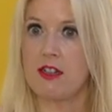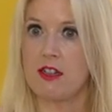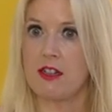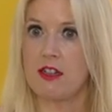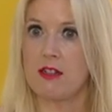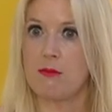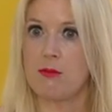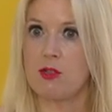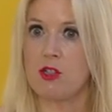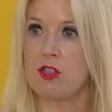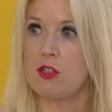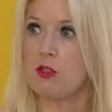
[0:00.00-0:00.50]

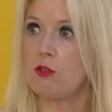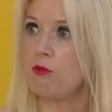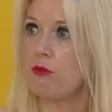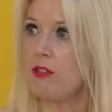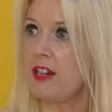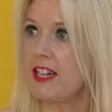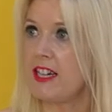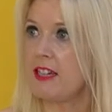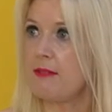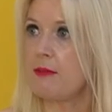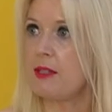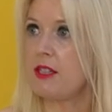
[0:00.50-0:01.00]
um, which is
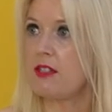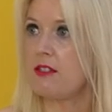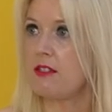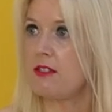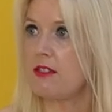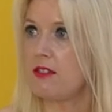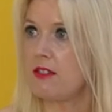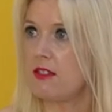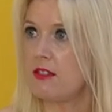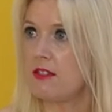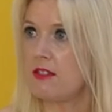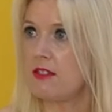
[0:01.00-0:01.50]
great
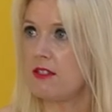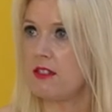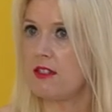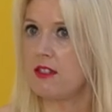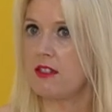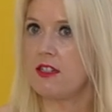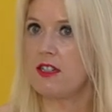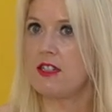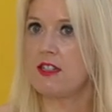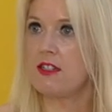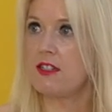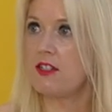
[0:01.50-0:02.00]
because it's
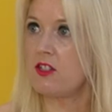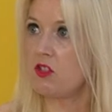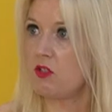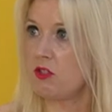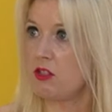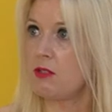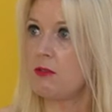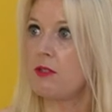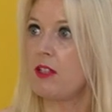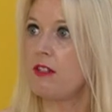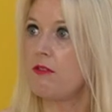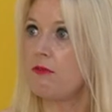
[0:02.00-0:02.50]
uh, it's literally
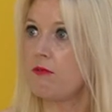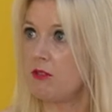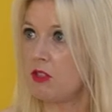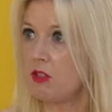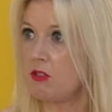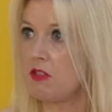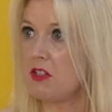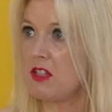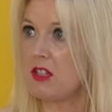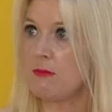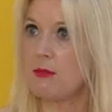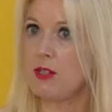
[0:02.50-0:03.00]
just like
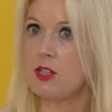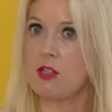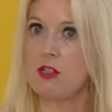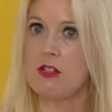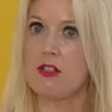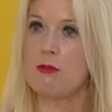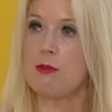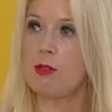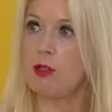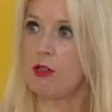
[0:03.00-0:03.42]
doing the submissions.